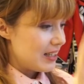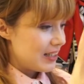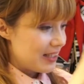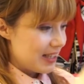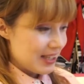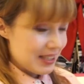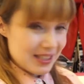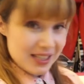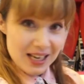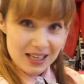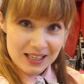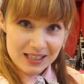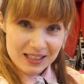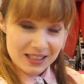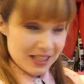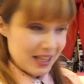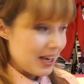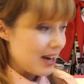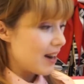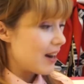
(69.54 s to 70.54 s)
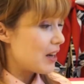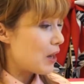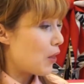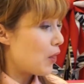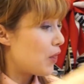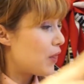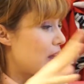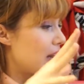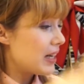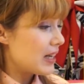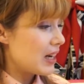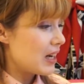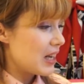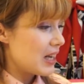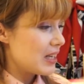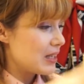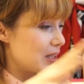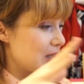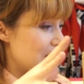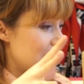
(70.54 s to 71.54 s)
This set is here, and I think
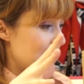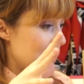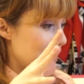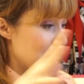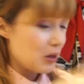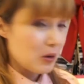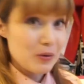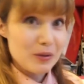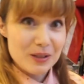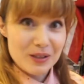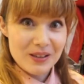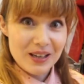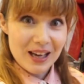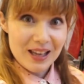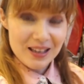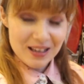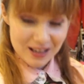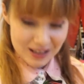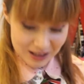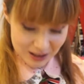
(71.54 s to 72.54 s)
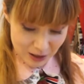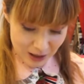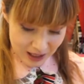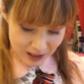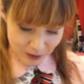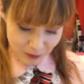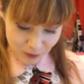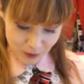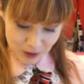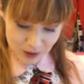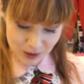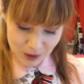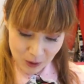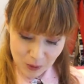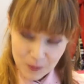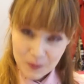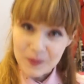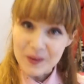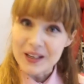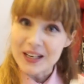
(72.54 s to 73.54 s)
that goes together. So let's first
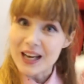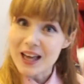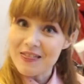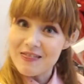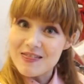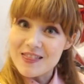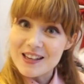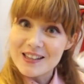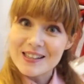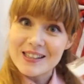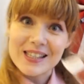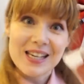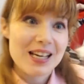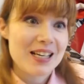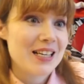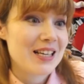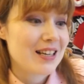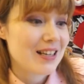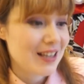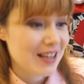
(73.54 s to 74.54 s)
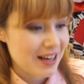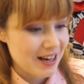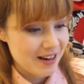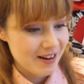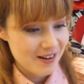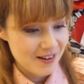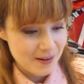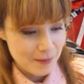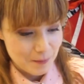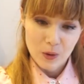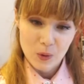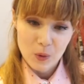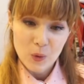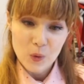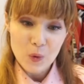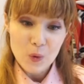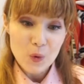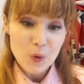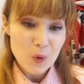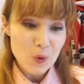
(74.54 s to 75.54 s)
open this set here that I got.
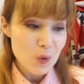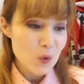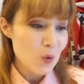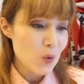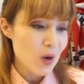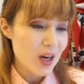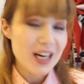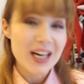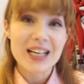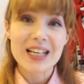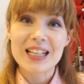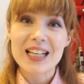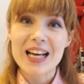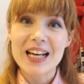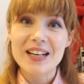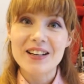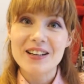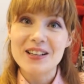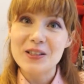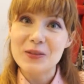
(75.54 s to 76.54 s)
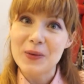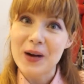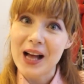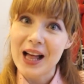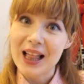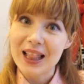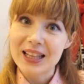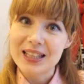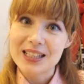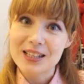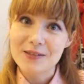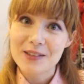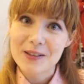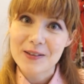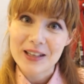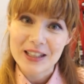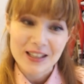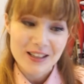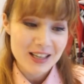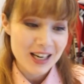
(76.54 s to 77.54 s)
Ooh, I got a letter as well. Let's have a
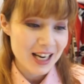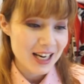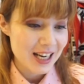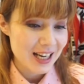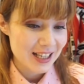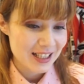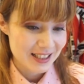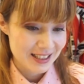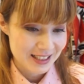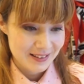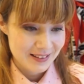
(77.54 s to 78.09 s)
quick look at it.